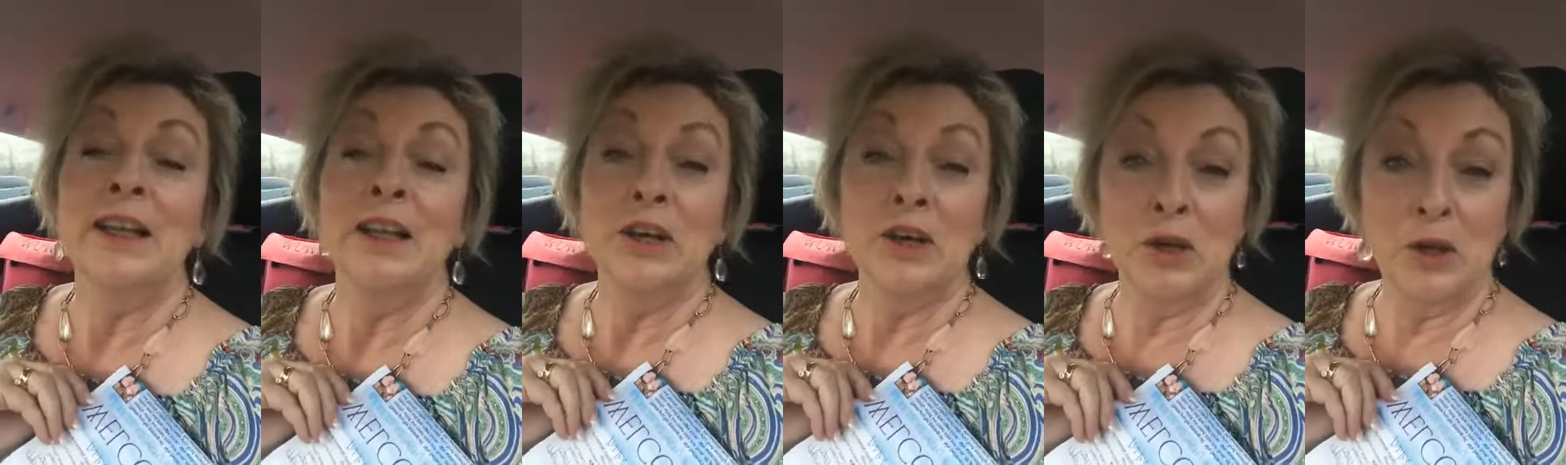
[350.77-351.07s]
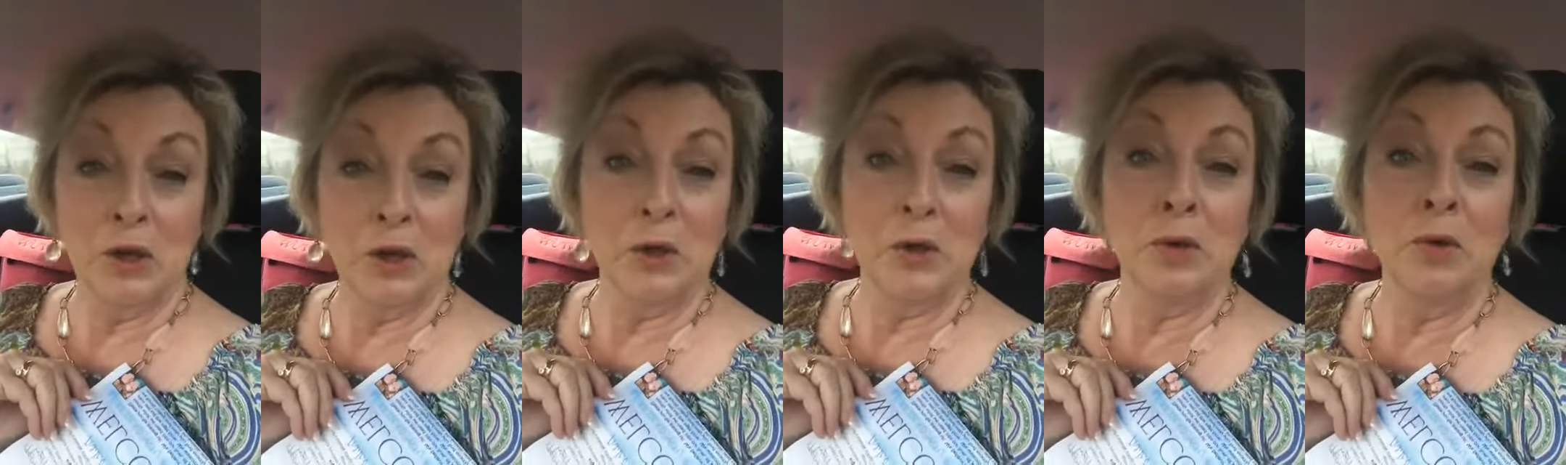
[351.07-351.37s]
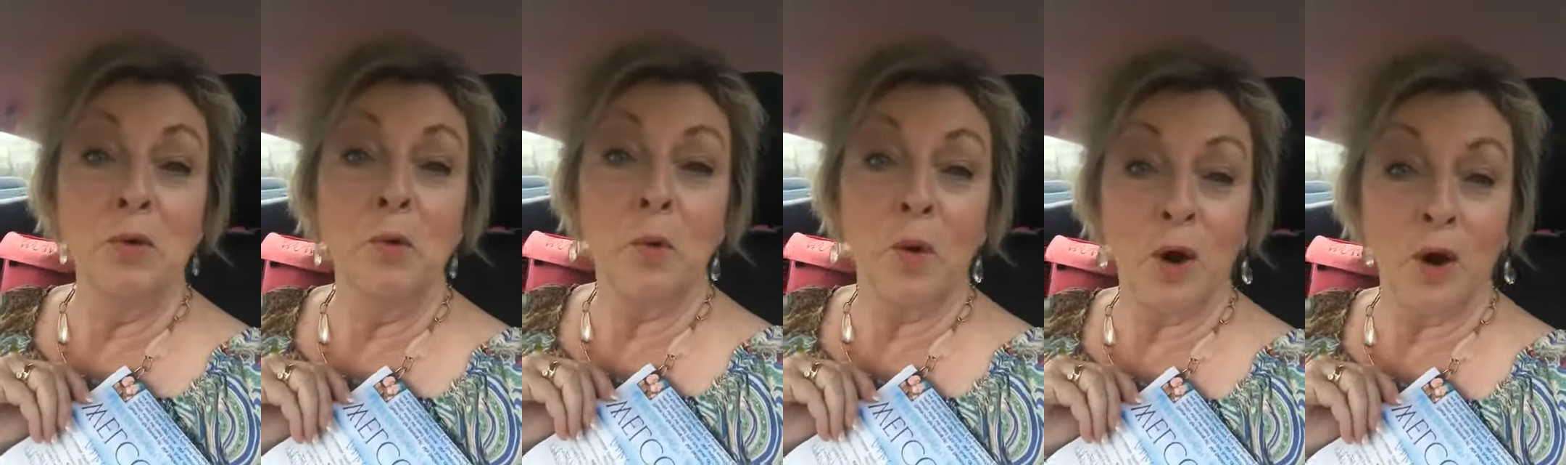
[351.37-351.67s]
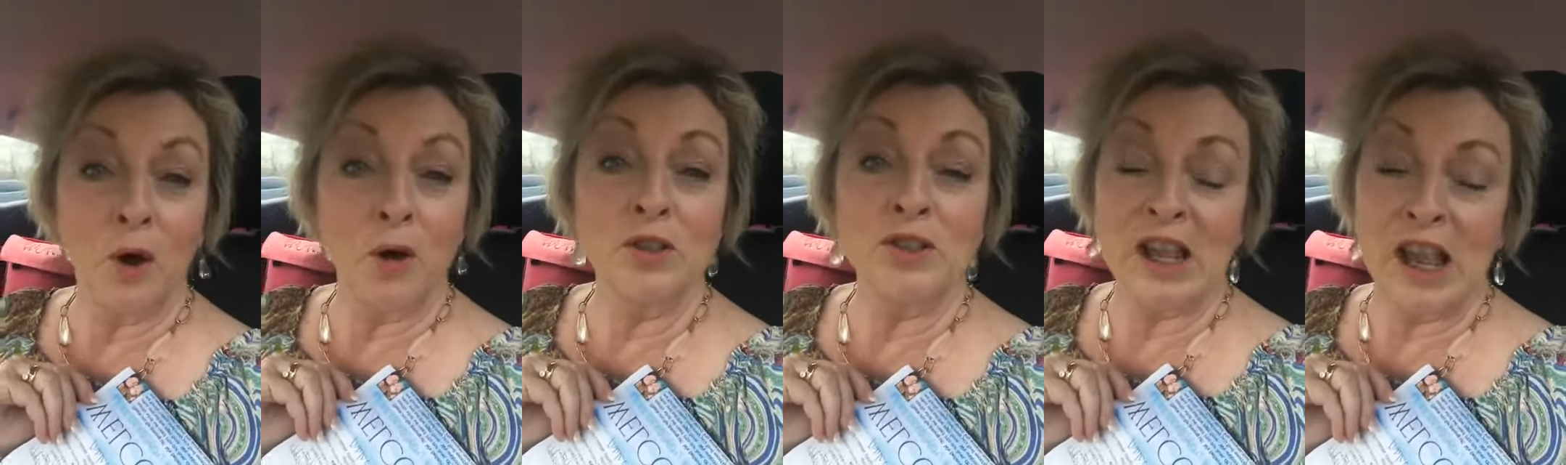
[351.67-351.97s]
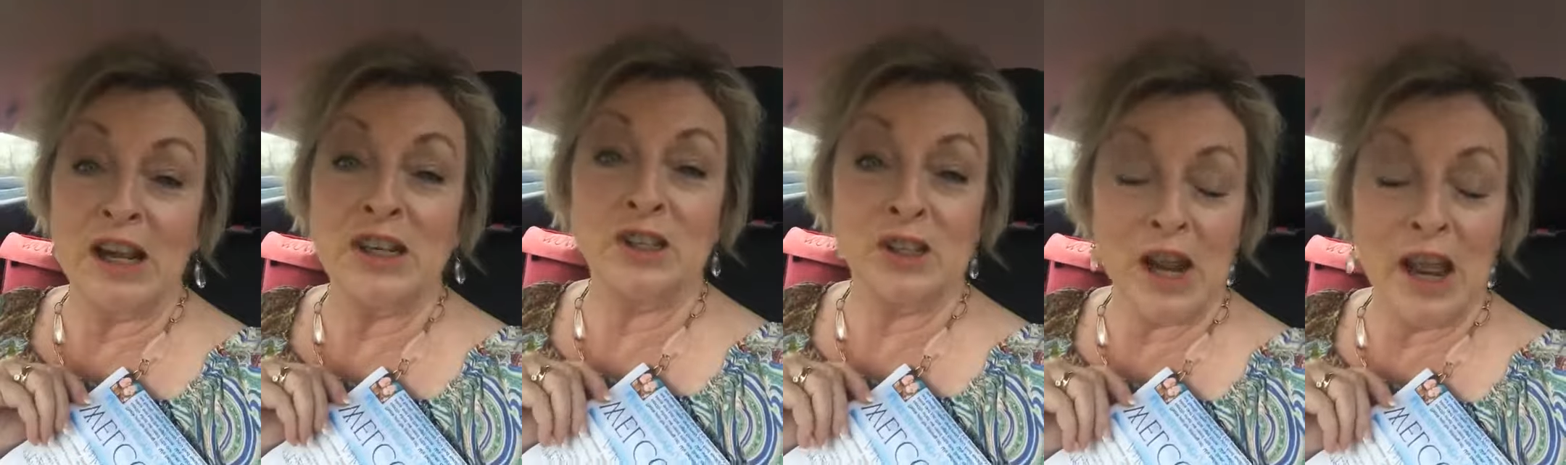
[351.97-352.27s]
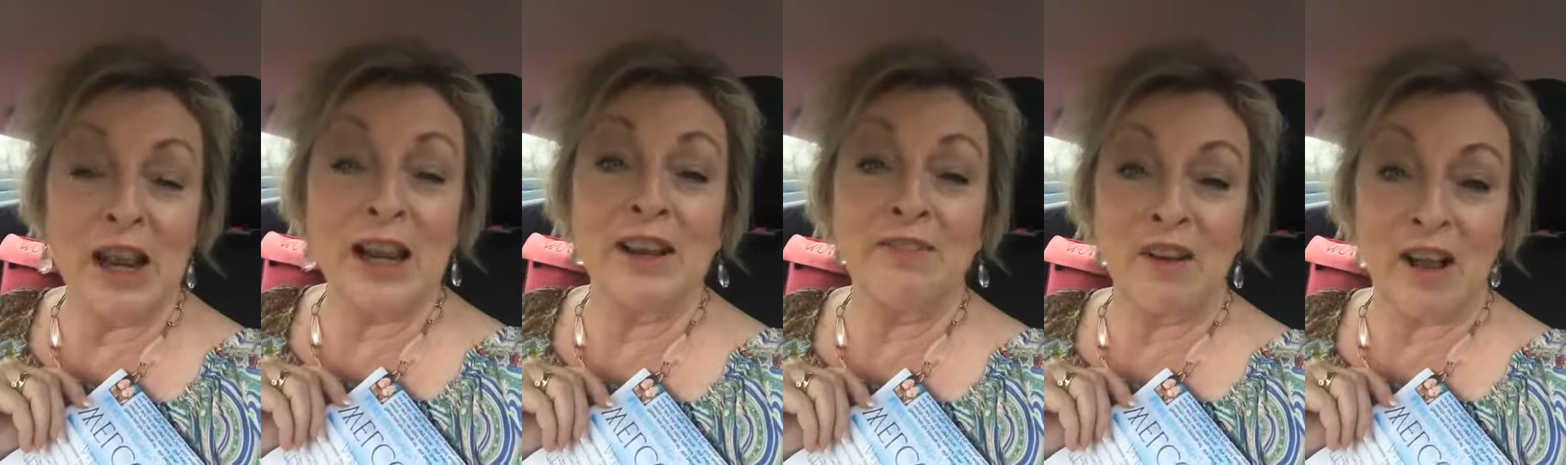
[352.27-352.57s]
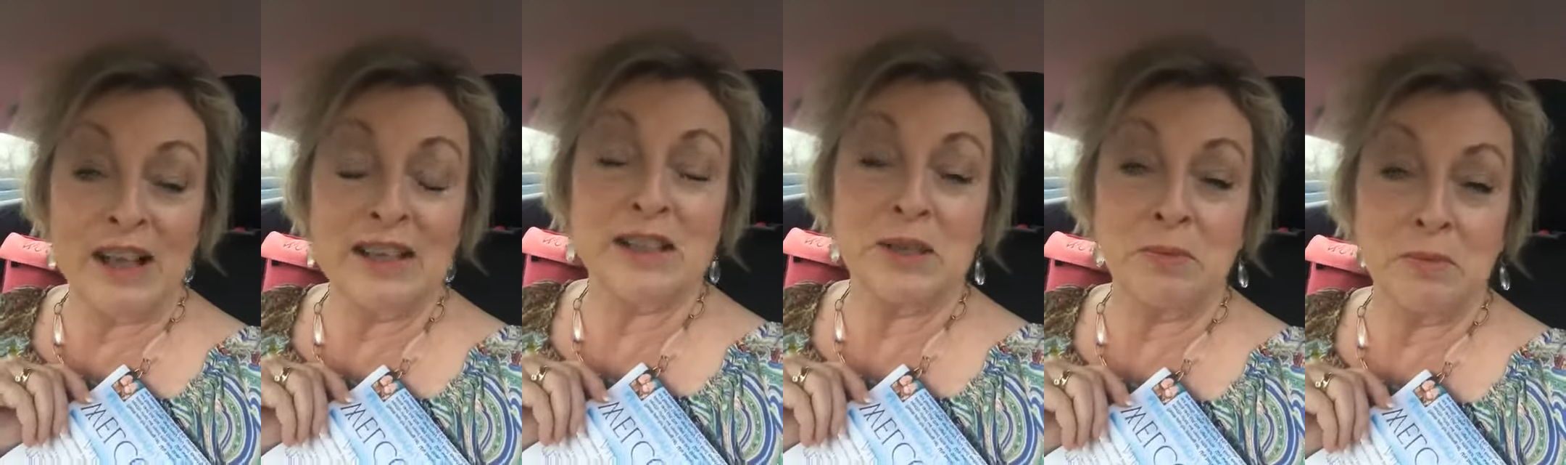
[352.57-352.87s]
New words. Hashtag
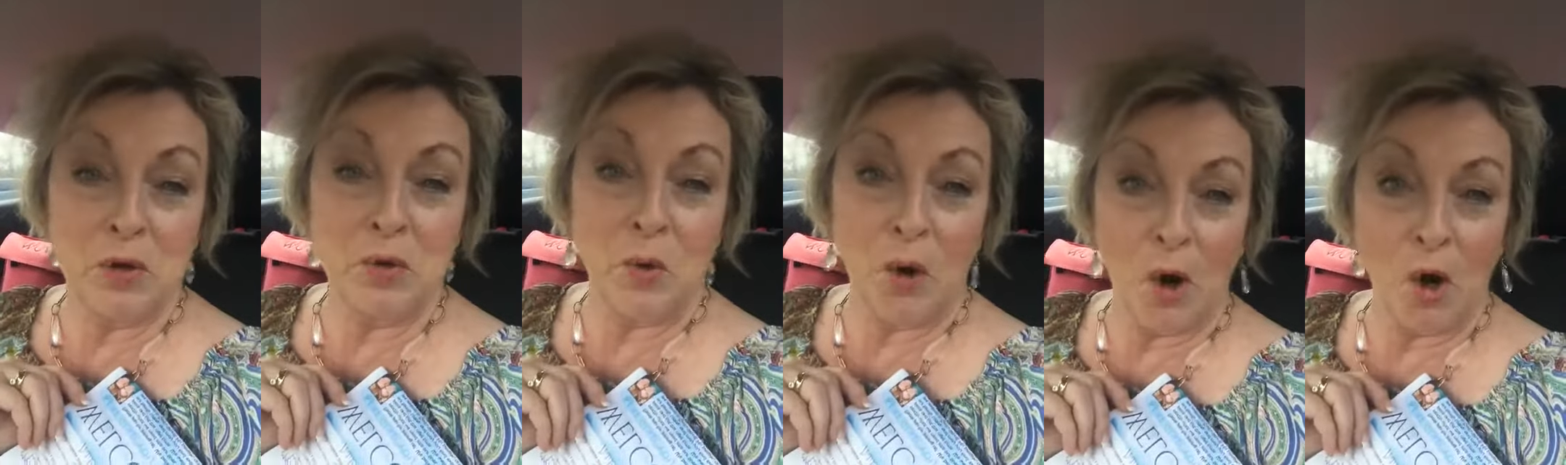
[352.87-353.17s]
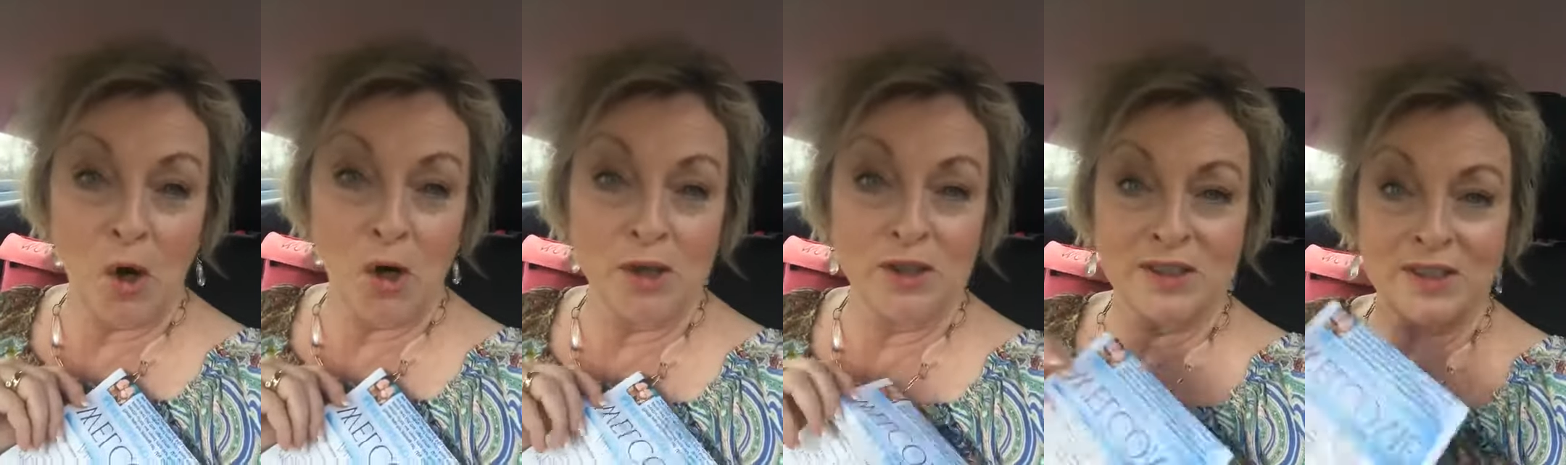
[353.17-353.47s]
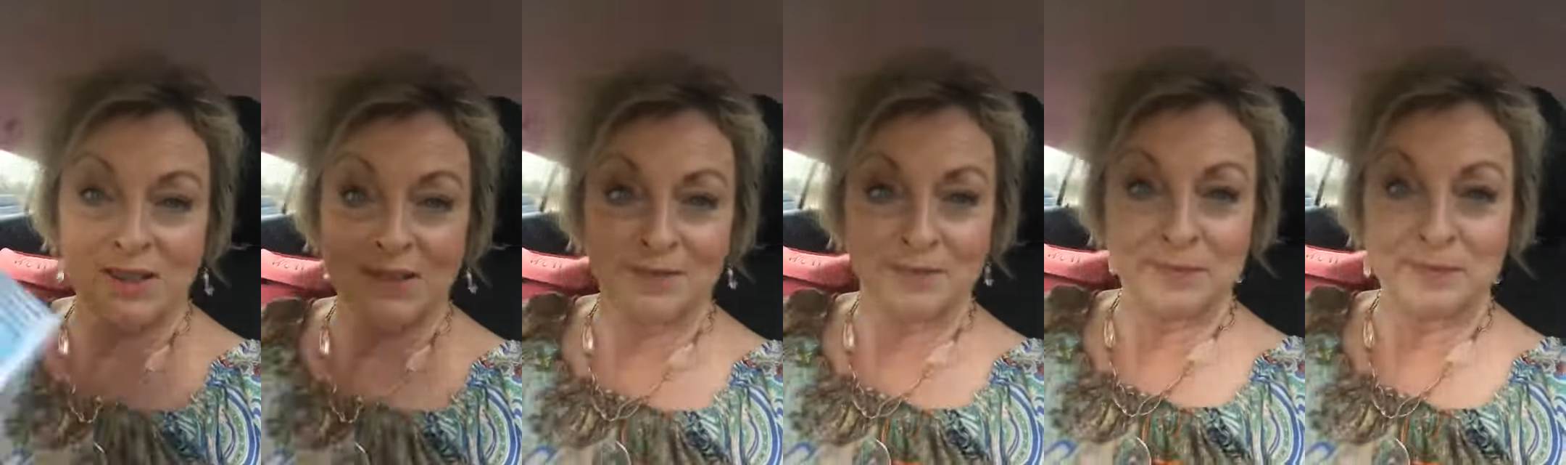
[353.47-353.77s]
find some new words.